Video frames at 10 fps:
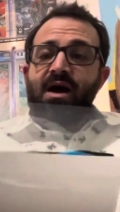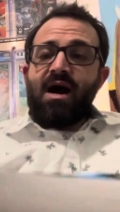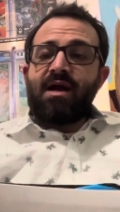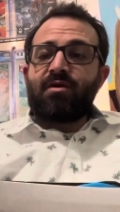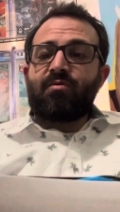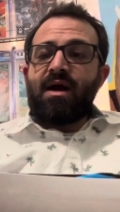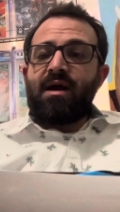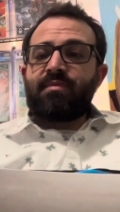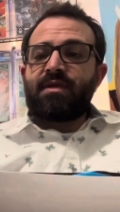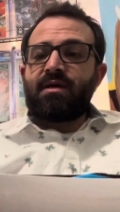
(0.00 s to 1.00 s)
I
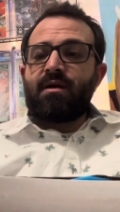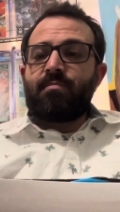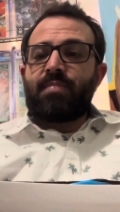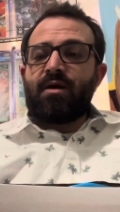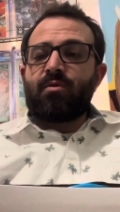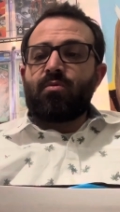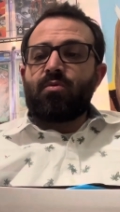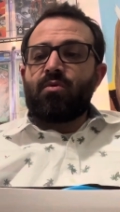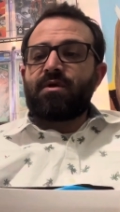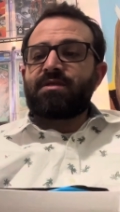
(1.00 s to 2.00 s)
grabbed the uh, Battle
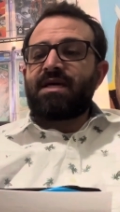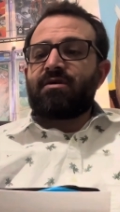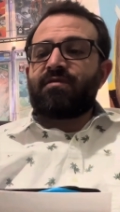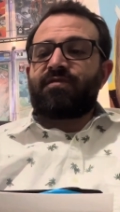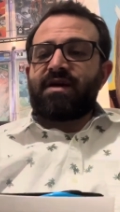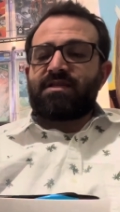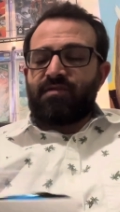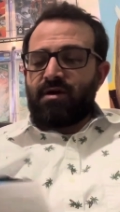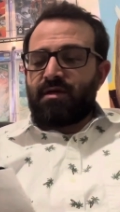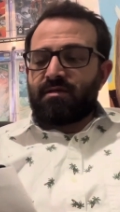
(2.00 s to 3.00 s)
Roar sound effects
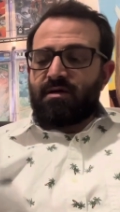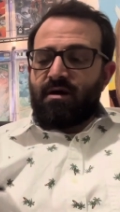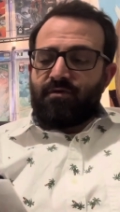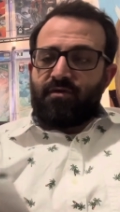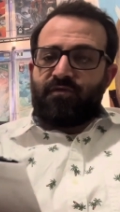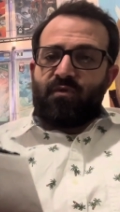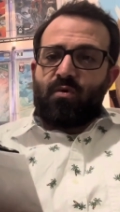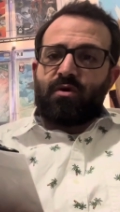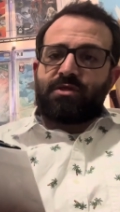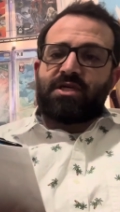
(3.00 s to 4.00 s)
variant cover
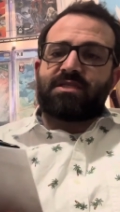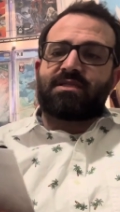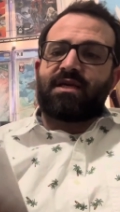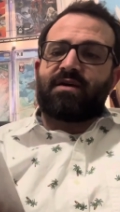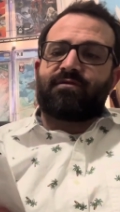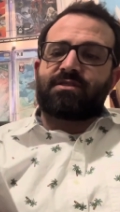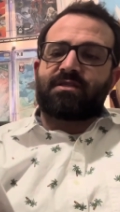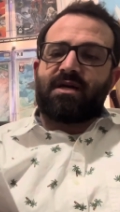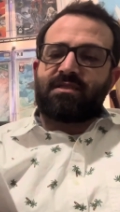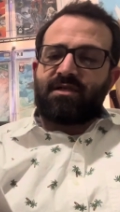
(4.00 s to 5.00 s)
for Justice League
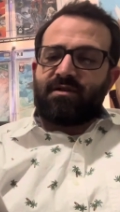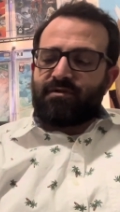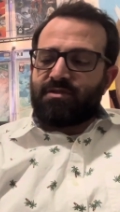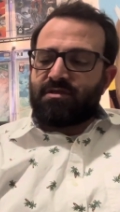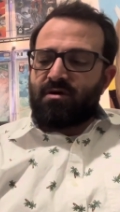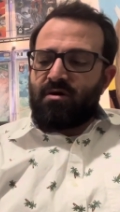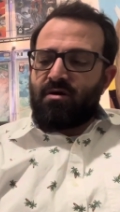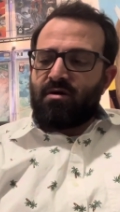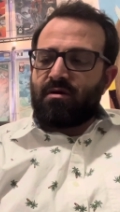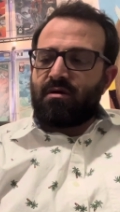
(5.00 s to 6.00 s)
versus Godzilla versus
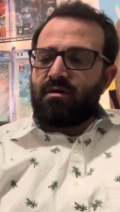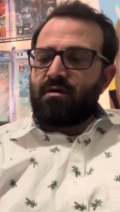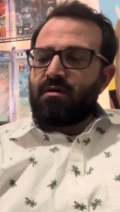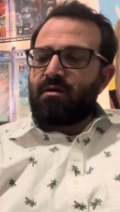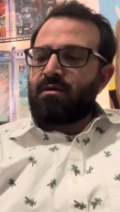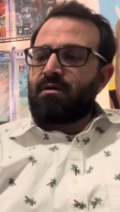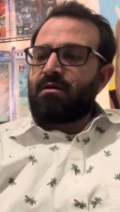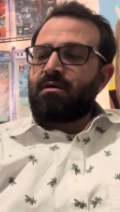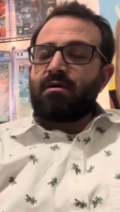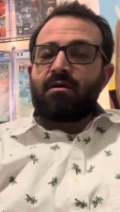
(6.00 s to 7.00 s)
Kong.
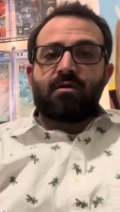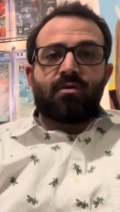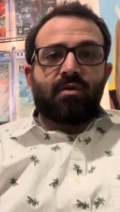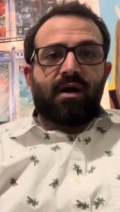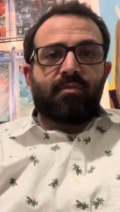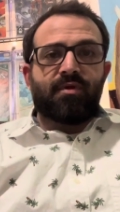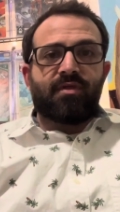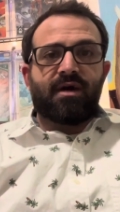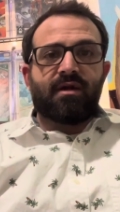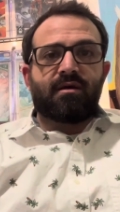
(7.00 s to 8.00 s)
Grabbed
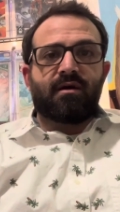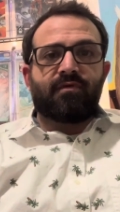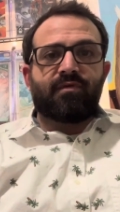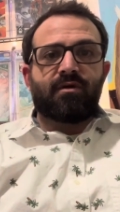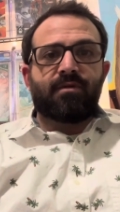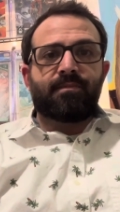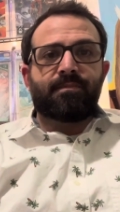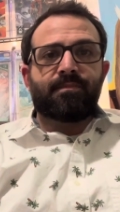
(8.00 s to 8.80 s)
that cover.